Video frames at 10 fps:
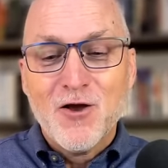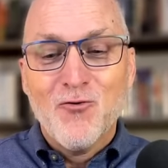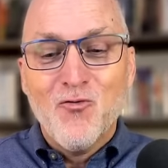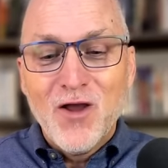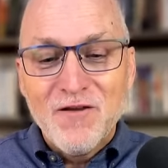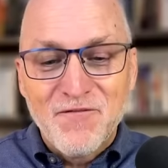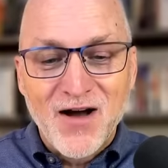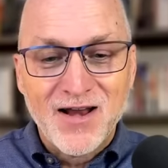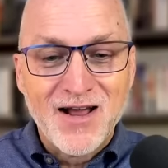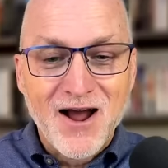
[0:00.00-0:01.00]
We
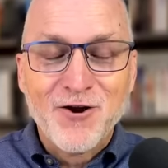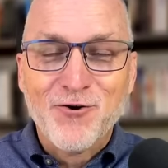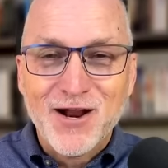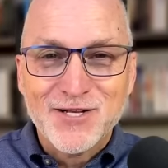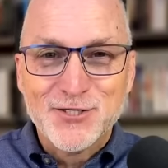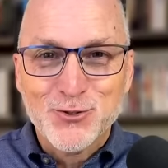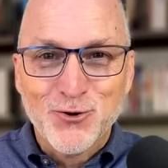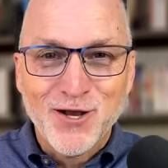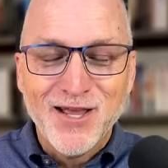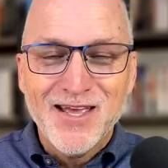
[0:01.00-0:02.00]
find our greatest
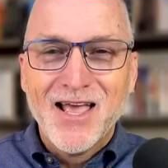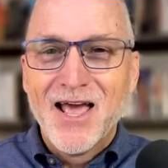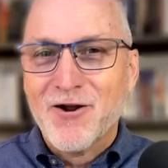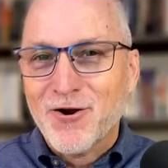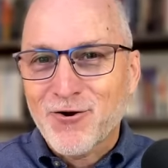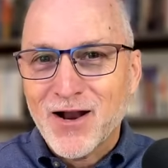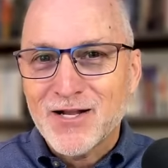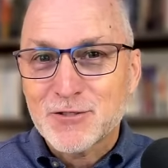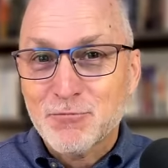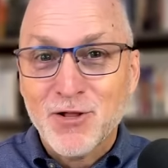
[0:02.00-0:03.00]
joy and our
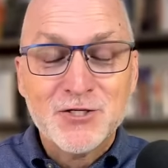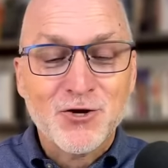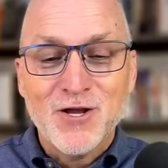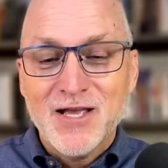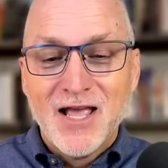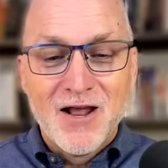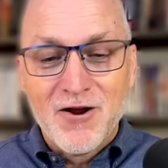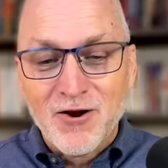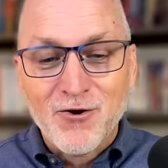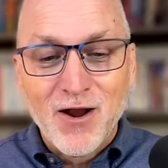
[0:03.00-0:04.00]
greatest pleasure and
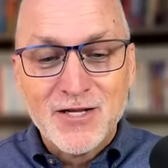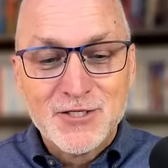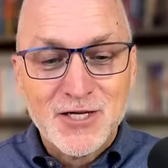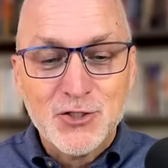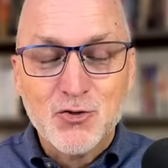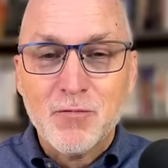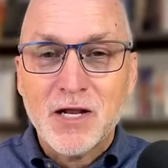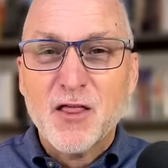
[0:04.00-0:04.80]
our greatest enjoyment.